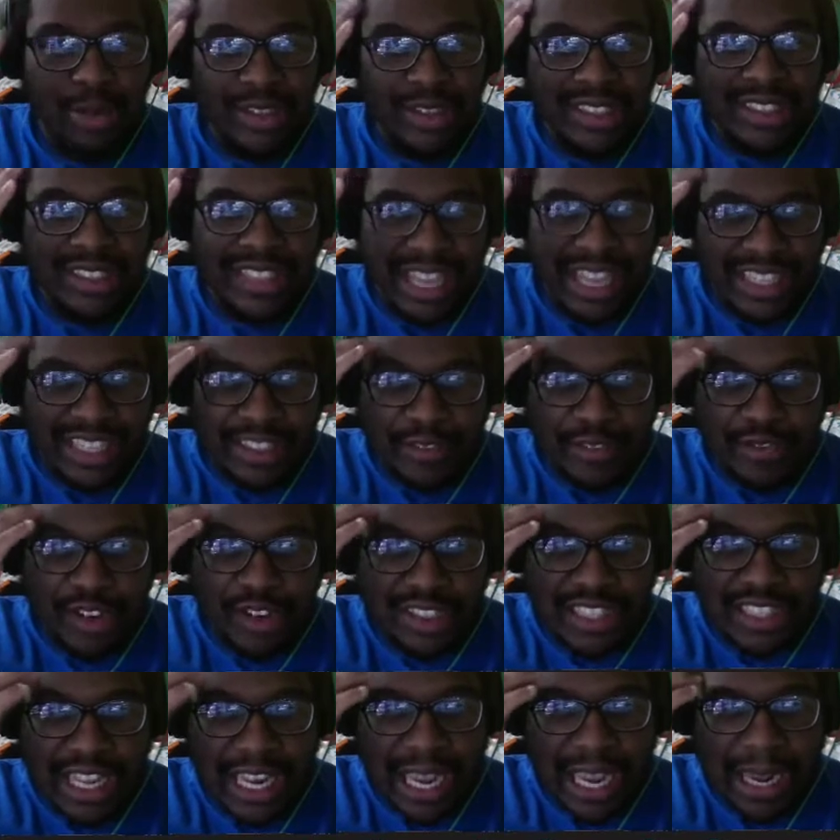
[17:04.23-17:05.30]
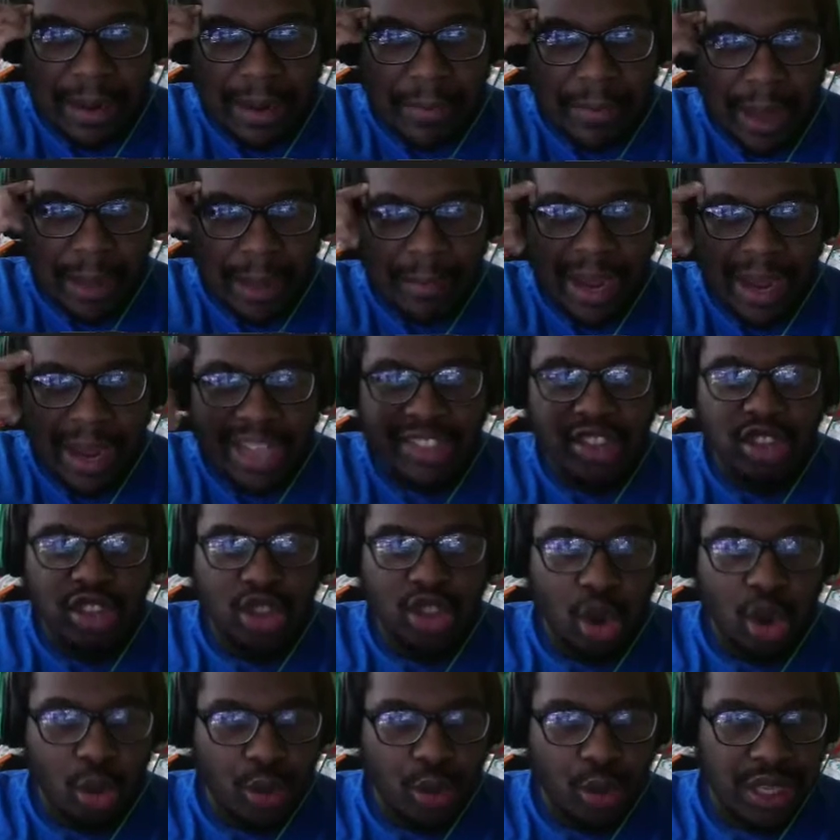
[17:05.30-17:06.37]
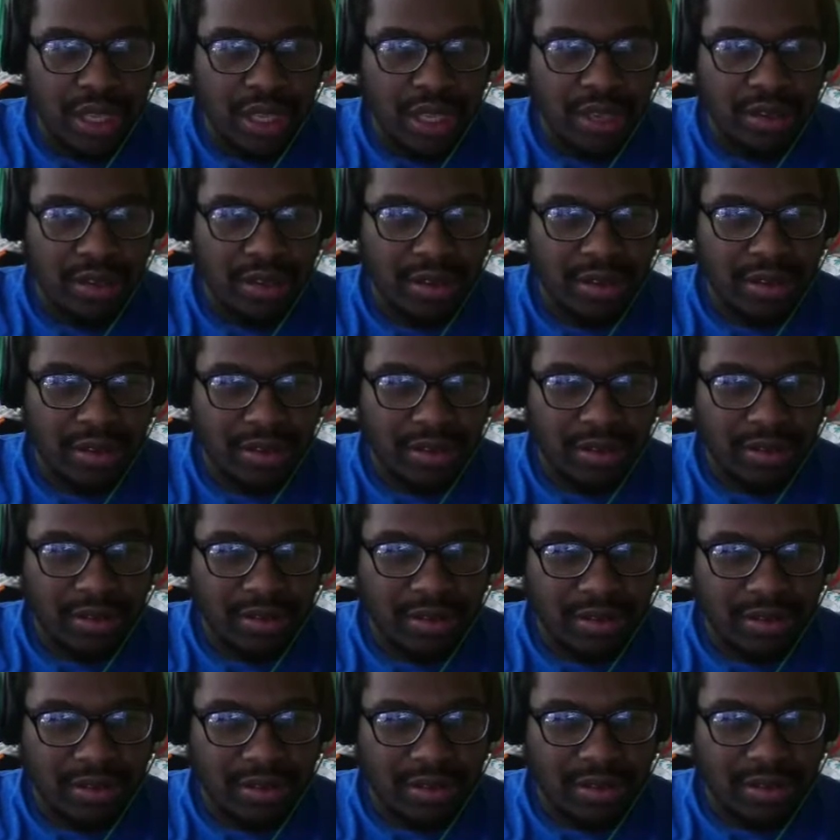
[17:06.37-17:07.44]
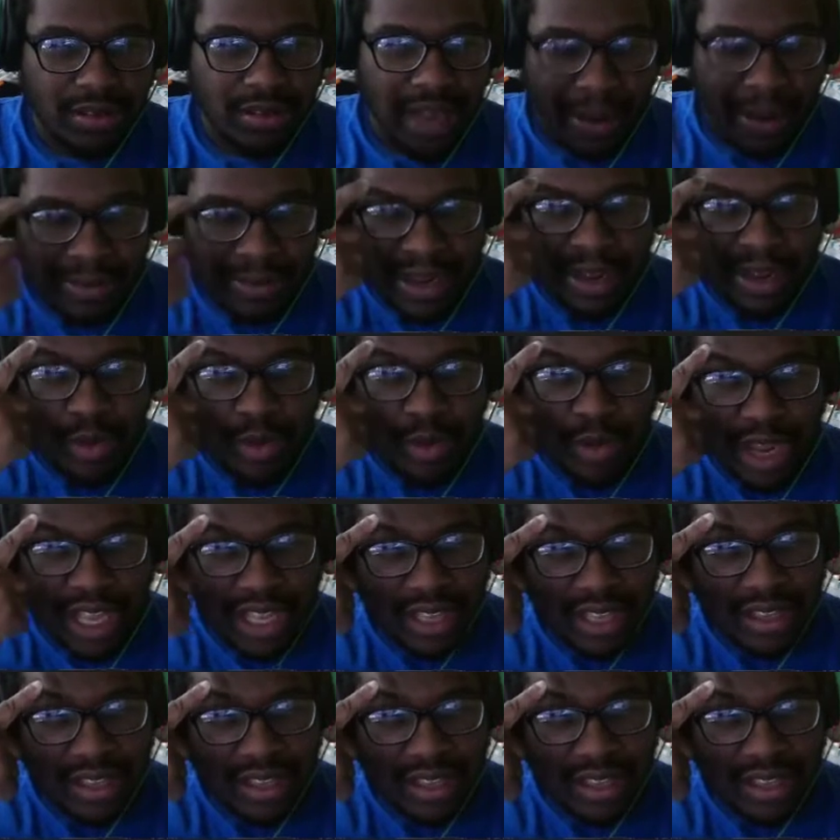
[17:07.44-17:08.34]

that's the first thing that came to my mind. Zoe. I'm like, wait.